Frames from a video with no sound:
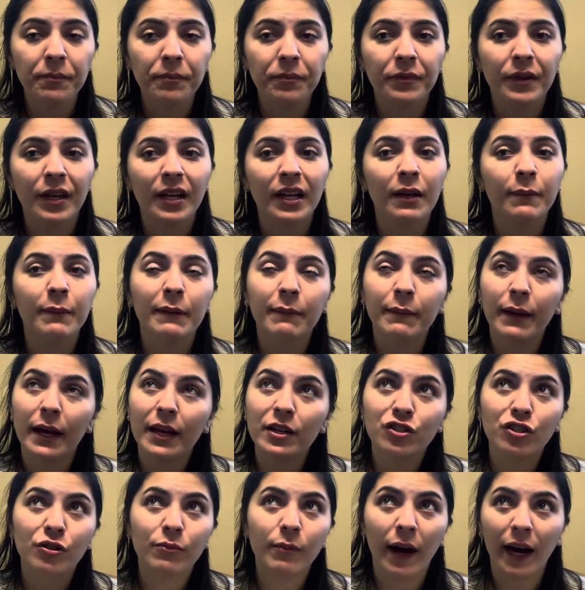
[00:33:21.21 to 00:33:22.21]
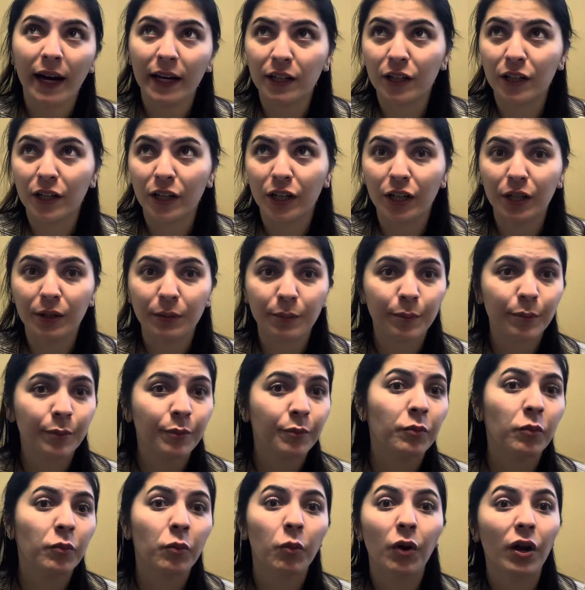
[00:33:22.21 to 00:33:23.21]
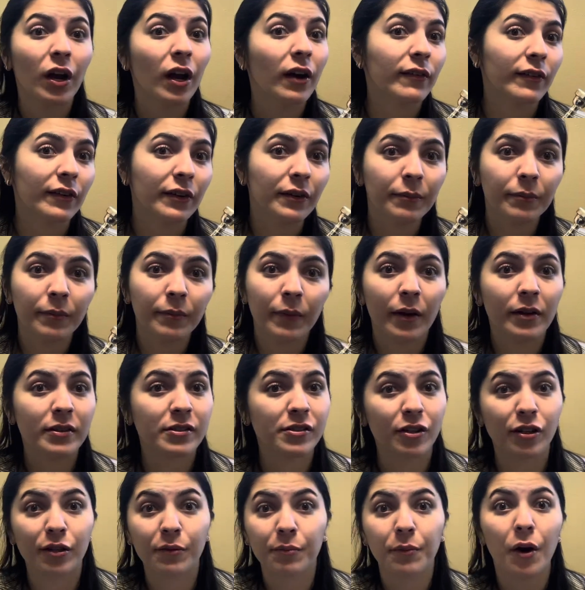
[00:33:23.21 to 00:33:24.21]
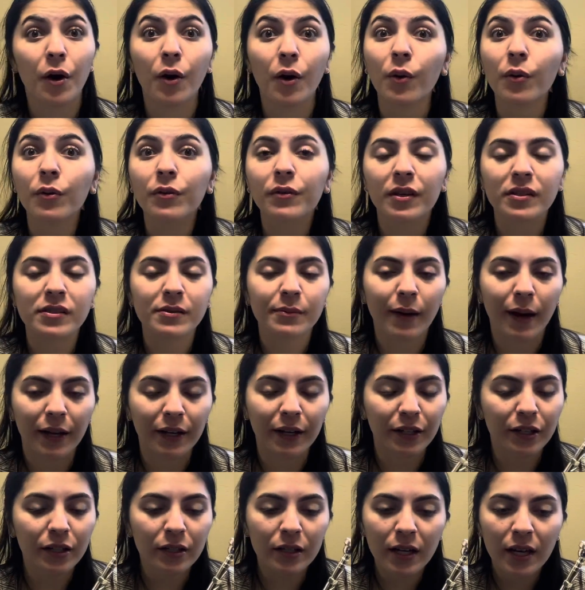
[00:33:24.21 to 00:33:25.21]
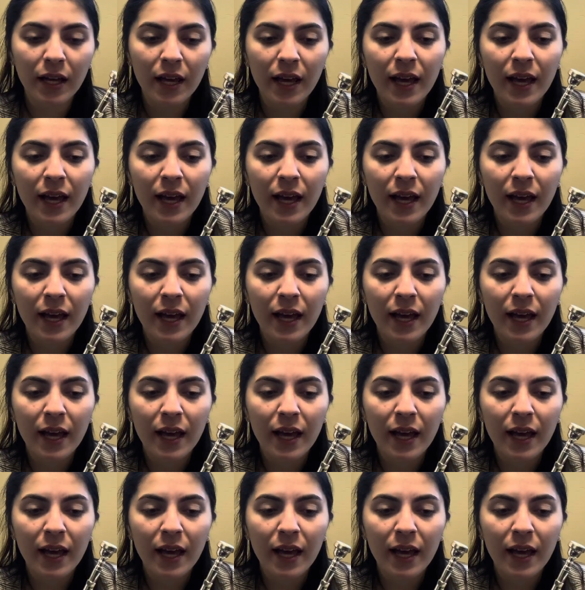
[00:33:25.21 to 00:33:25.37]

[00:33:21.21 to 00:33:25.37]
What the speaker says: It could be major, minor, whatever, a certain mode, doesn't matter.